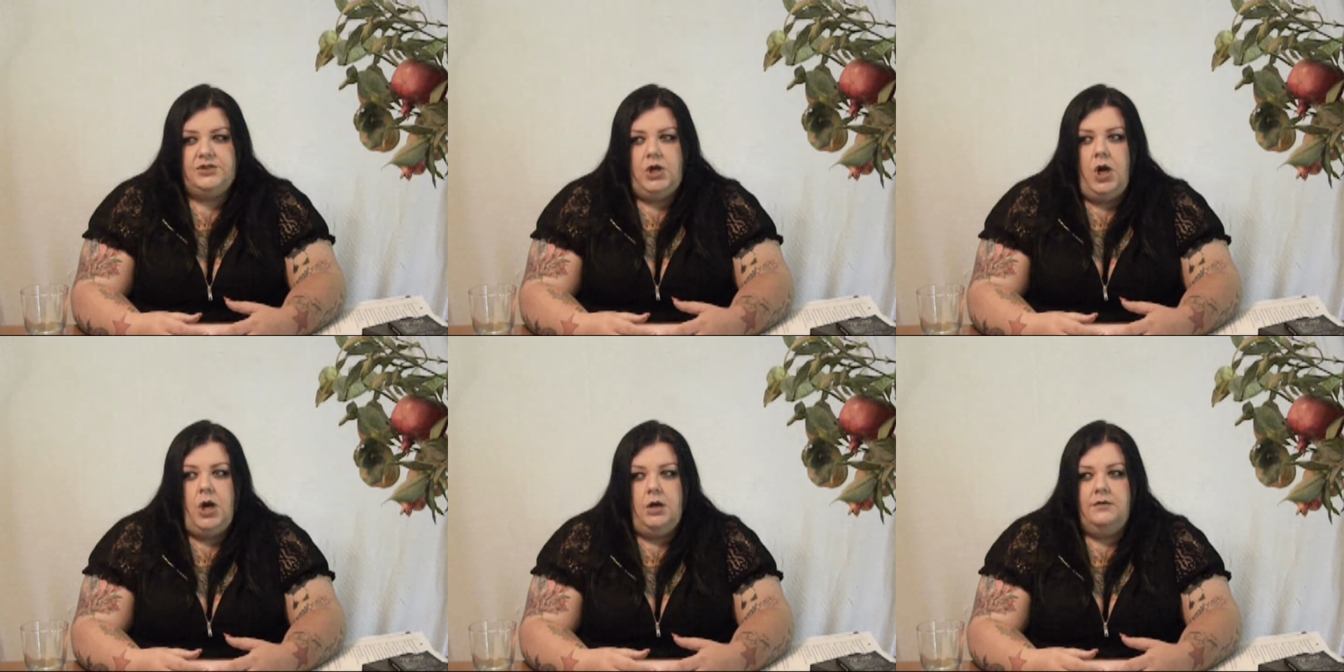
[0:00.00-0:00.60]

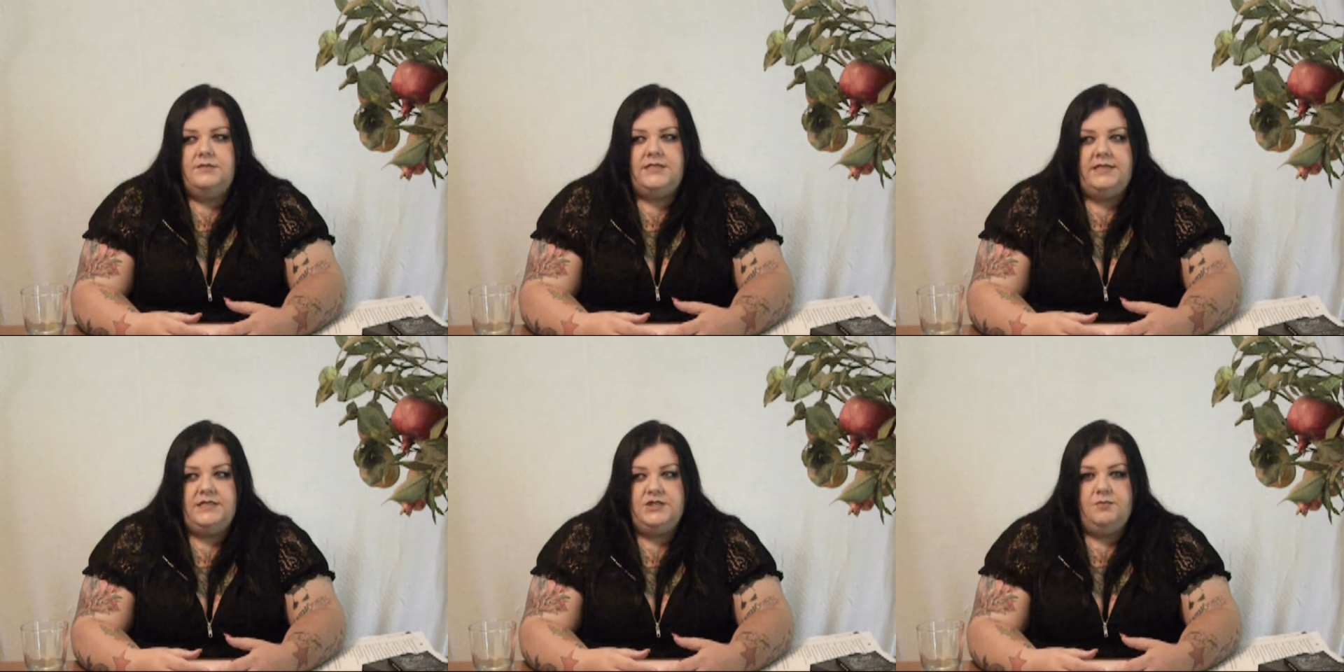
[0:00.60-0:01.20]
Char,
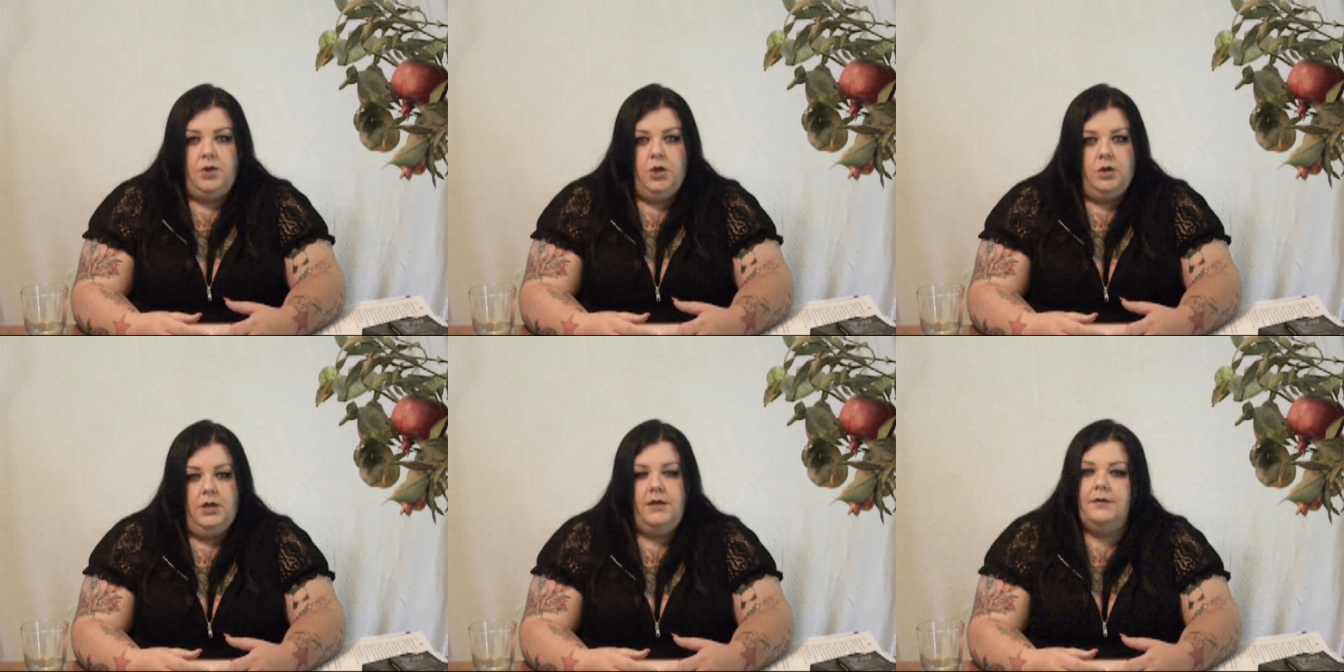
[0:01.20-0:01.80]
singe,
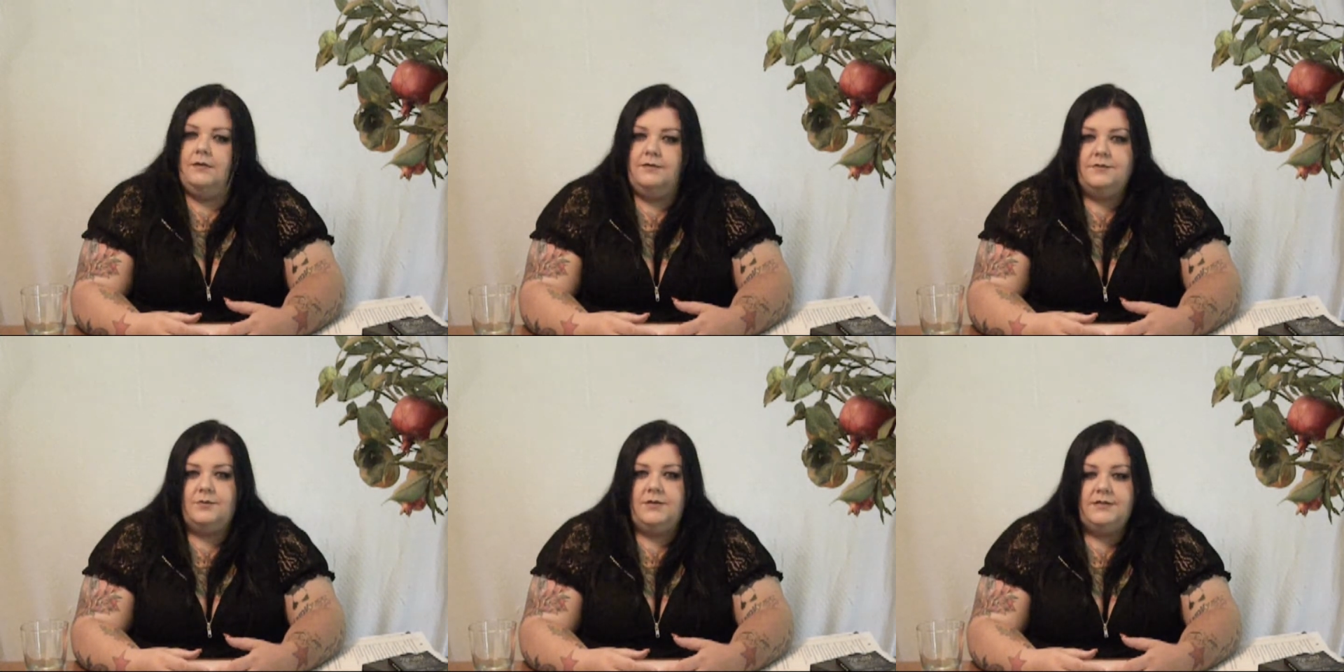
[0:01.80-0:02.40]
burn, all
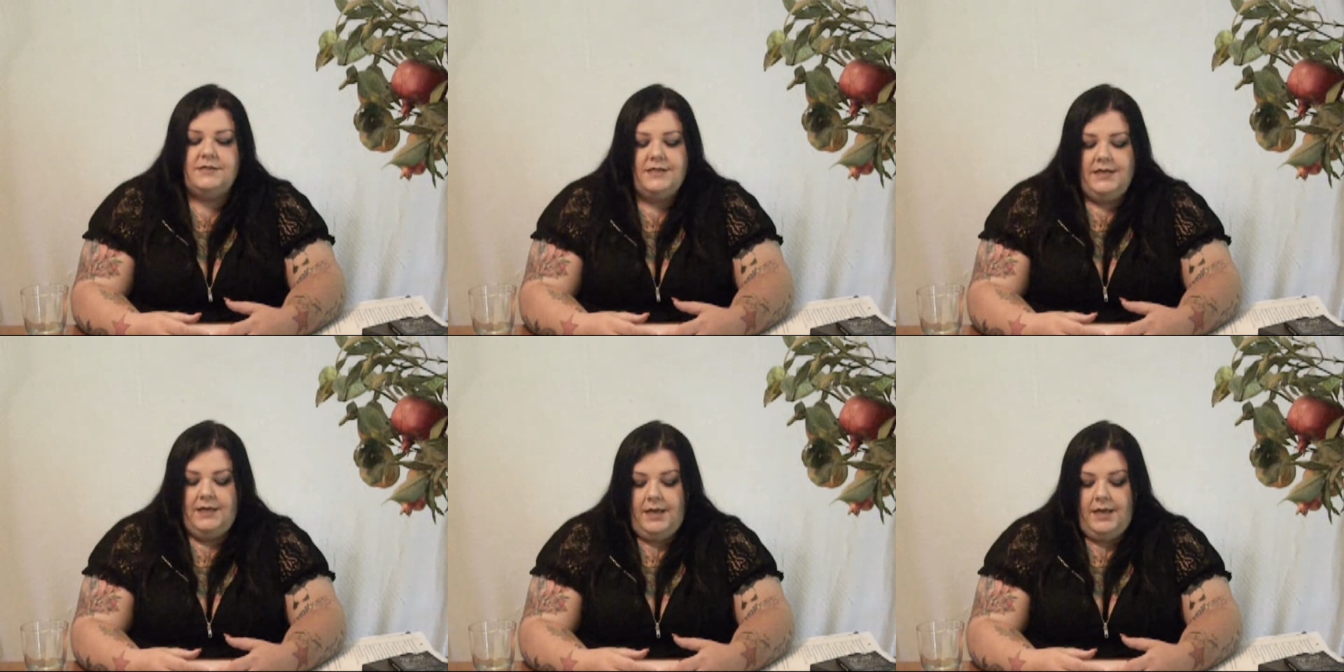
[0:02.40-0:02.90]
those words.